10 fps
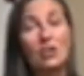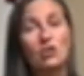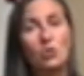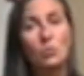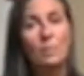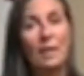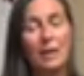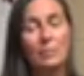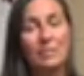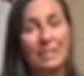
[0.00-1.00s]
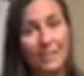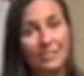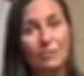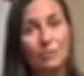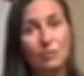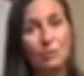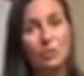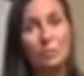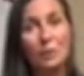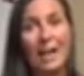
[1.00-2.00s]
you will be able to get those school
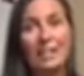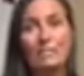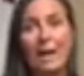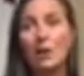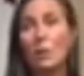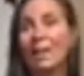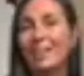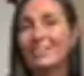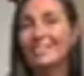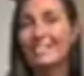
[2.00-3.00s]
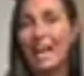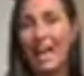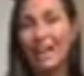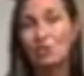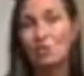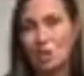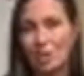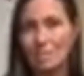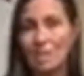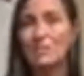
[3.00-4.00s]
supplies by going in the side
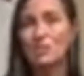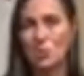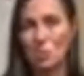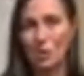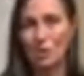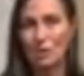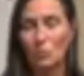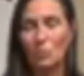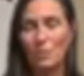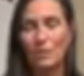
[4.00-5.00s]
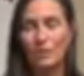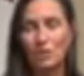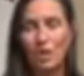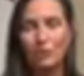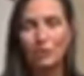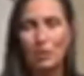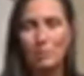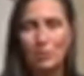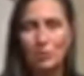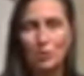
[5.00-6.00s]
gym door. We'll be there to check your
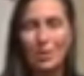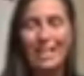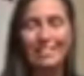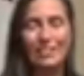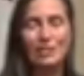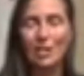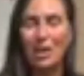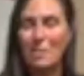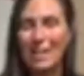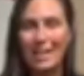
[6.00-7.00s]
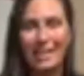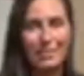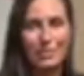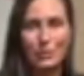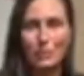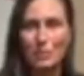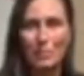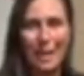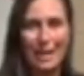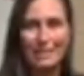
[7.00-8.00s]
temperature, let you come in and get the school
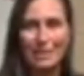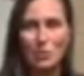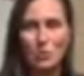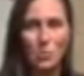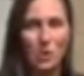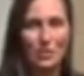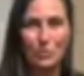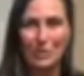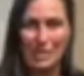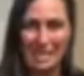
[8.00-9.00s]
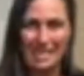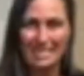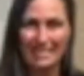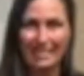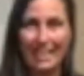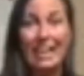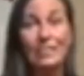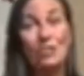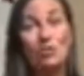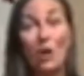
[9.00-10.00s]
supplies that you want or need.
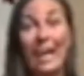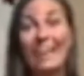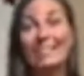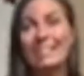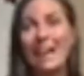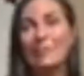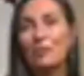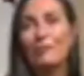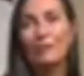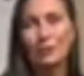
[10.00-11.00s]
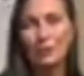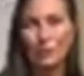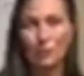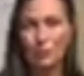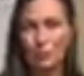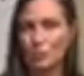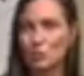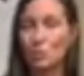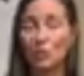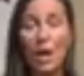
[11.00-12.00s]
Then you'll exit out the front school doors. You
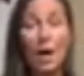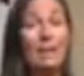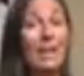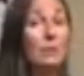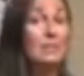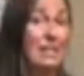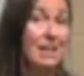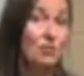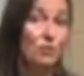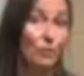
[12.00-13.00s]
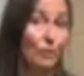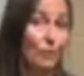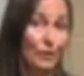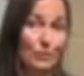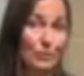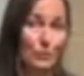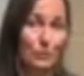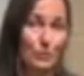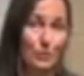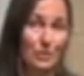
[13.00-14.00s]
will not be able to enter the front school doors.